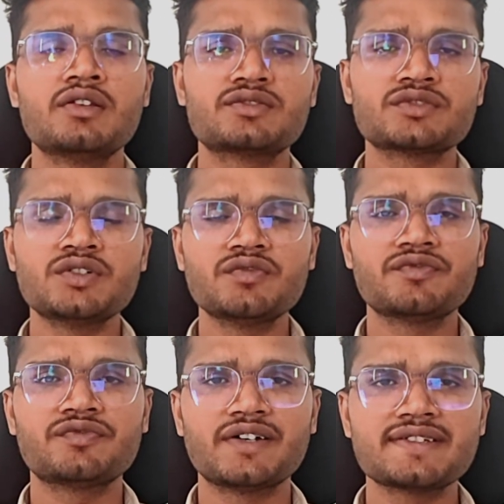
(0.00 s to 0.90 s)
So
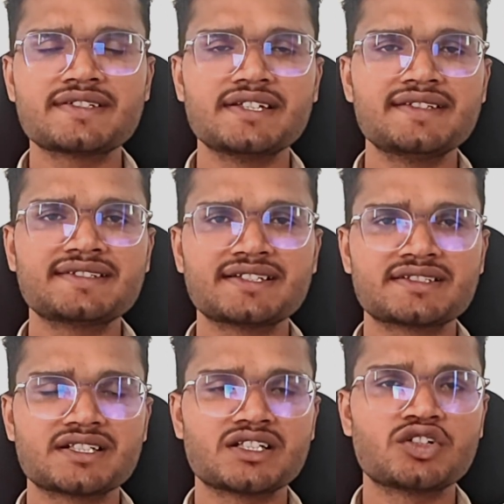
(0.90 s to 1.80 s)
first is
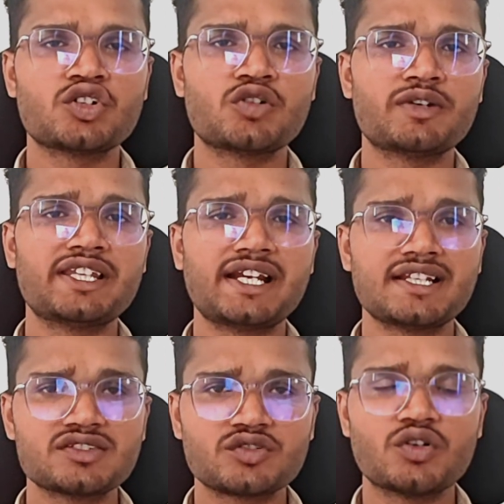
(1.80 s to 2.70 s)
constructor callback, that
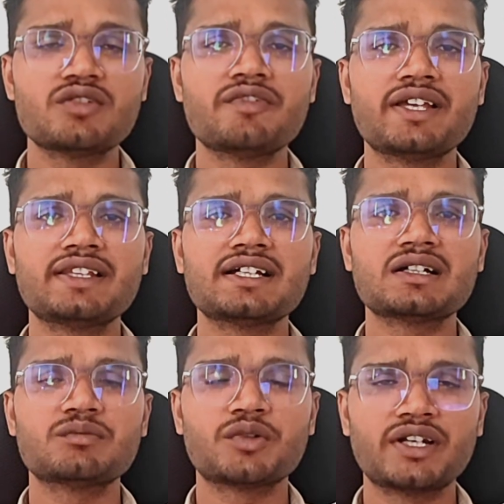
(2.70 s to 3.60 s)
is called when the
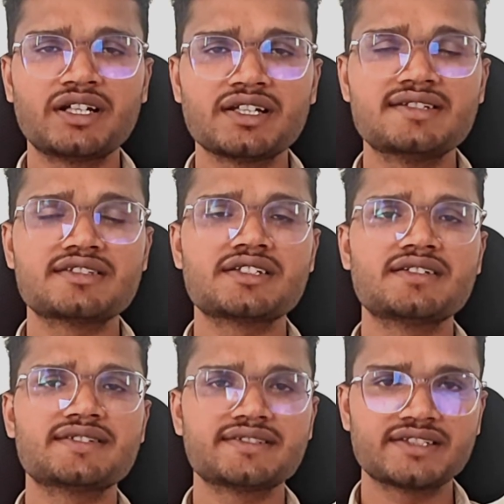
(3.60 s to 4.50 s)
component
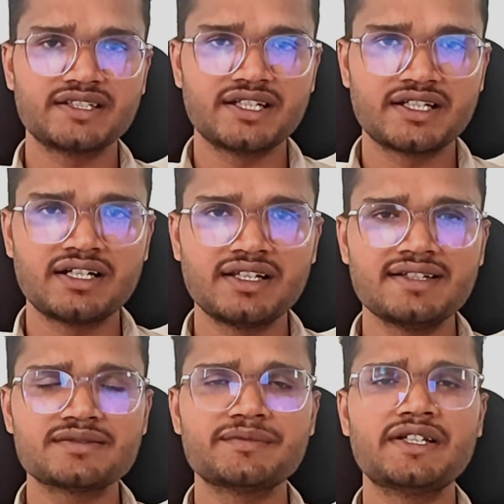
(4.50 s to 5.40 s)
instance is created.
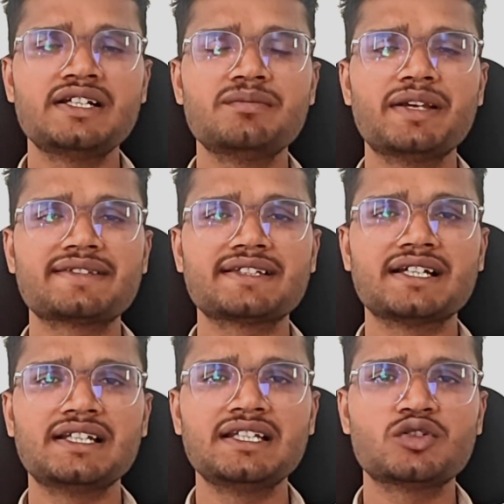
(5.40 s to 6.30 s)
Is it
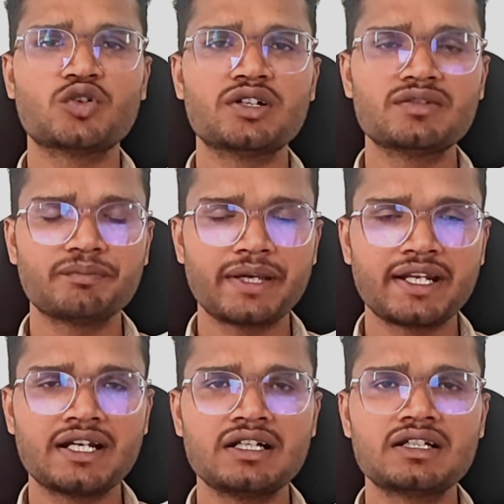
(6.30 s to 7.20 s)
basically called
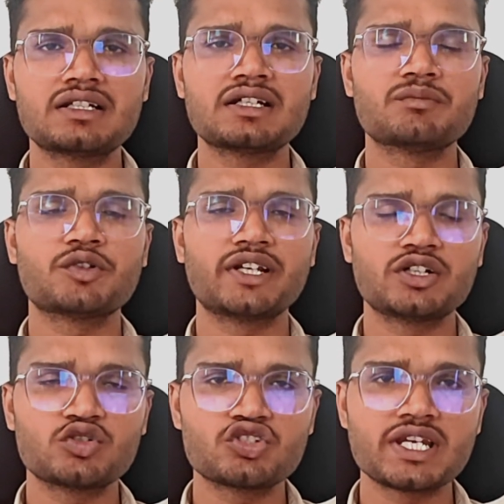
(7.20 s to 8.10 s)
parent
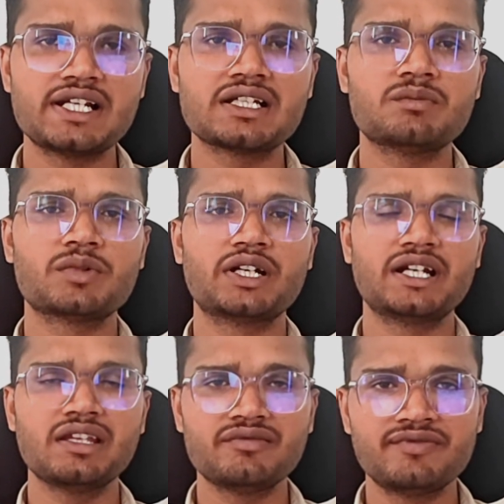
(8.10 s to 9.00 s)
component to child
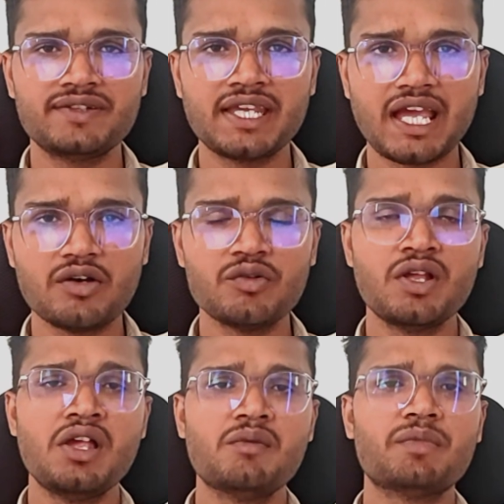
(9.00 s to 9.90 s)
component if we have
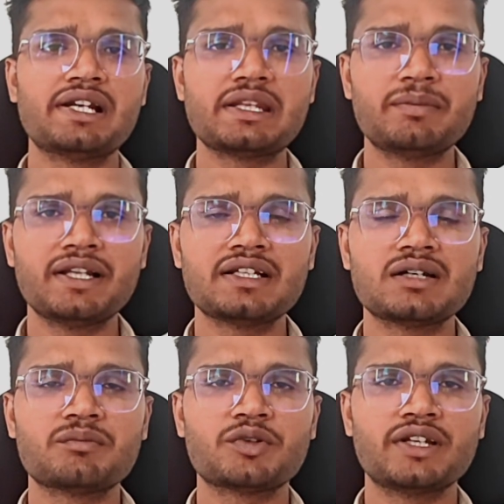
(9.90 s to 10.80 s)
multiple
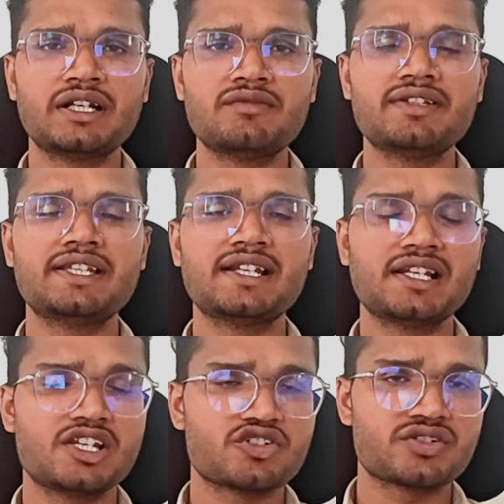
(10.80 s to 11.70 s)
component with their
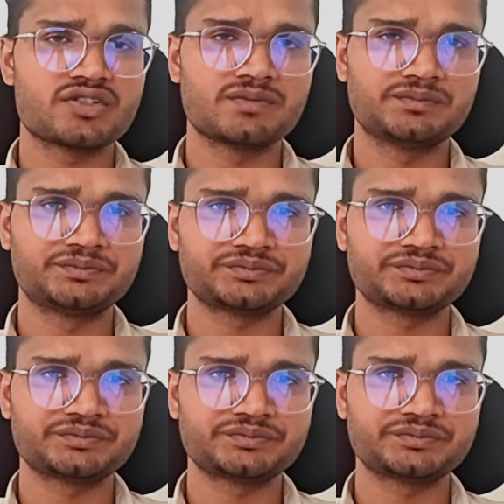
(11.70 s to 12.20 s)
relationship.